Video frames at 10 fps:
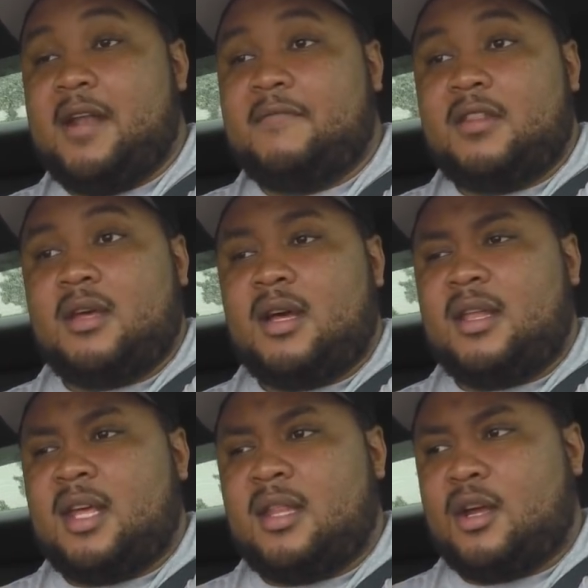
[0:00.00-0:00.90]
in
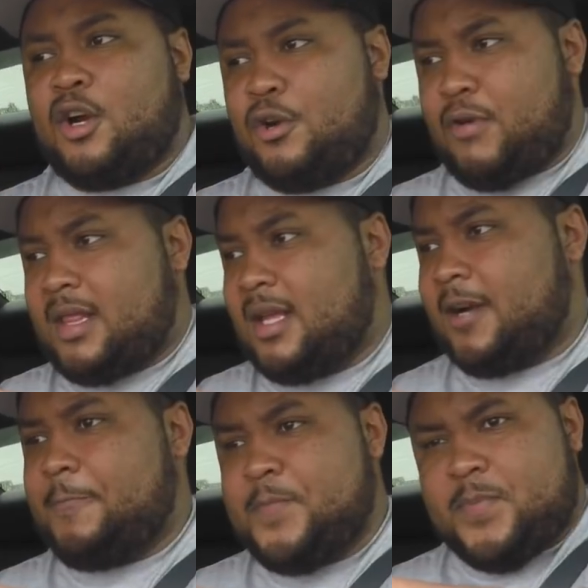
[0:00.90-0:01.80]
the hurt right
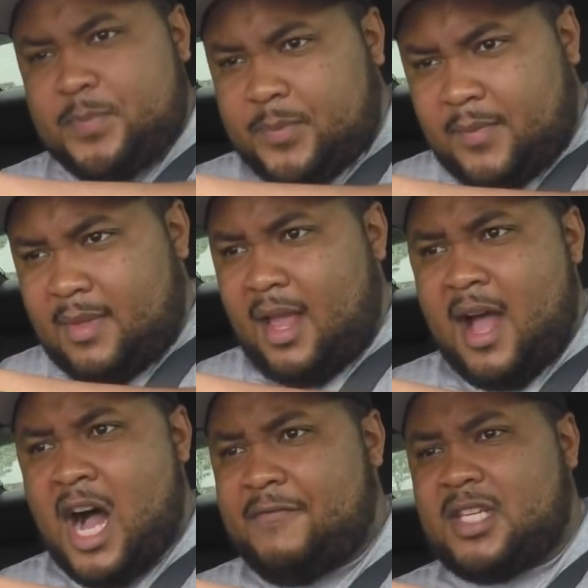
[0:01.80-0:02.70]
there.
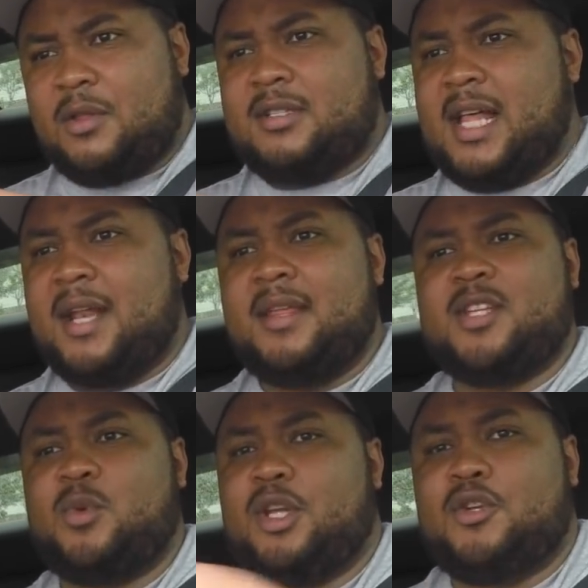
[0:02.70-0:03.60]
Obviously, there's a lot of
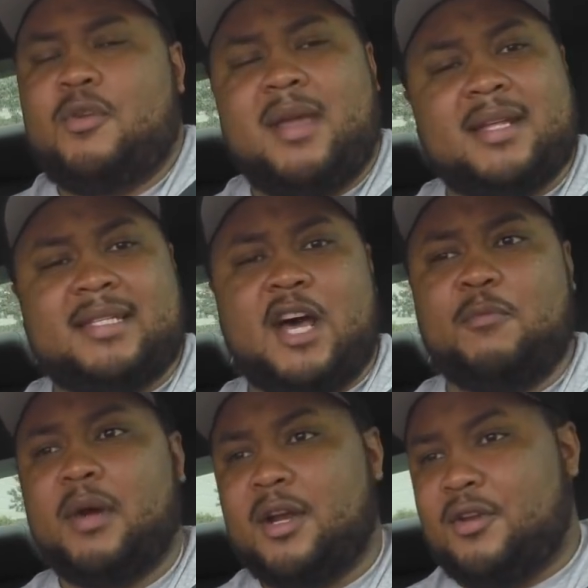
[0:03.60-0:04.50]
things we can do to make it sound better.